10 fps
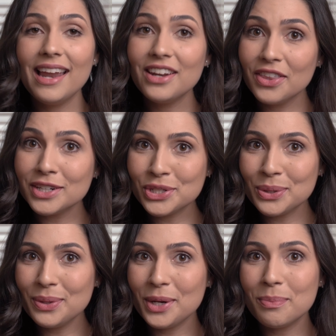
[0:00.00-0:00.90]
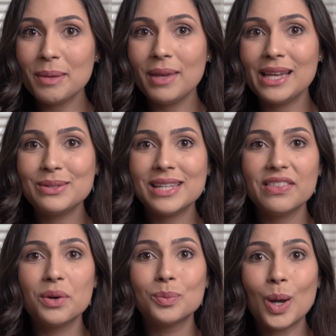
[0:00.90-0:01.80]
Another tool that you may be
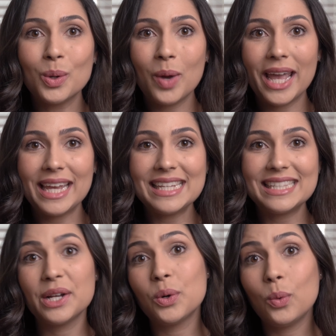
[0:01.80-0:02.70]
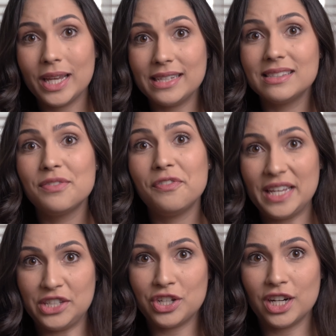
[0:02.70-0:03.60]
using the wrong way is the quiz
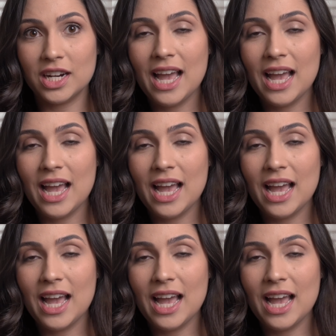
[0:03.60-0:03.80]
feature.